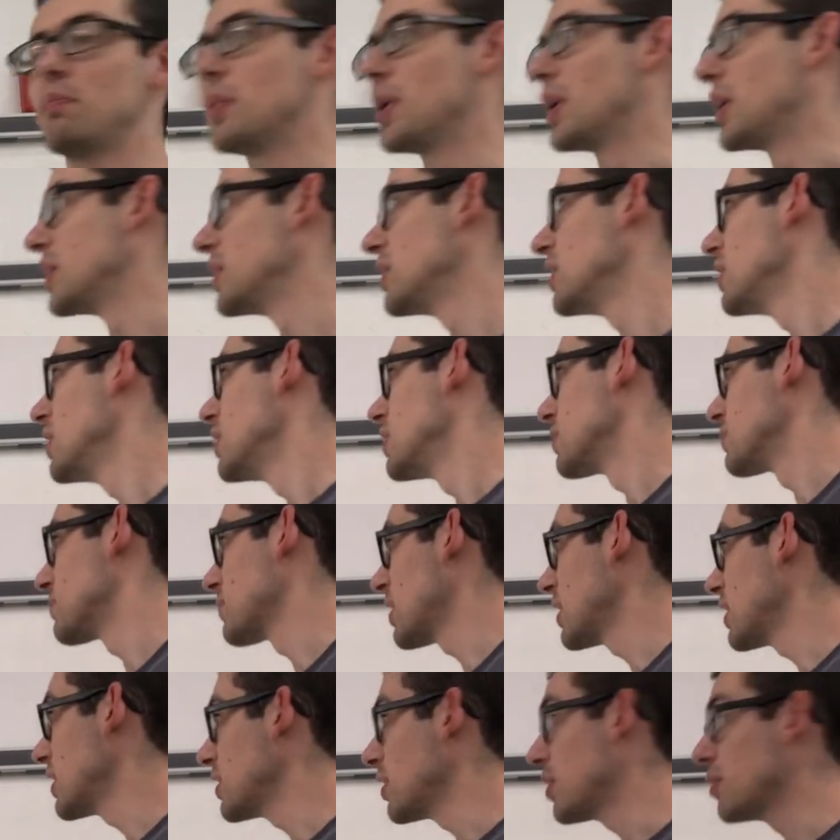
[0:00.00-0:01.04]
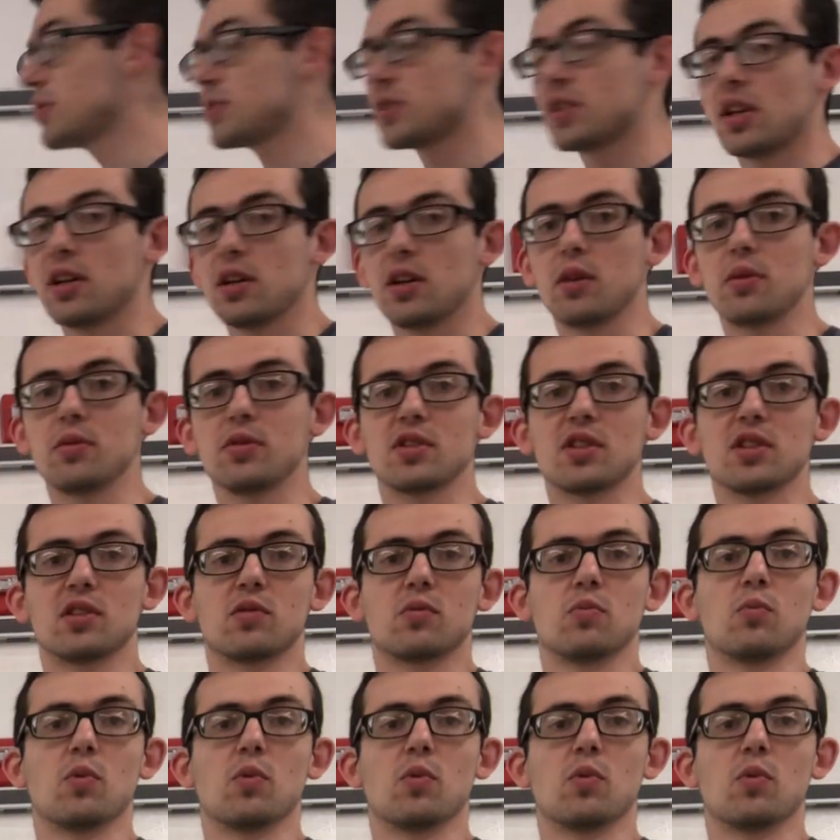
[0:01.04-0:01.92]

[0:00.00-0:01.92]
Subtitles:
But defining knowns and unknowns is,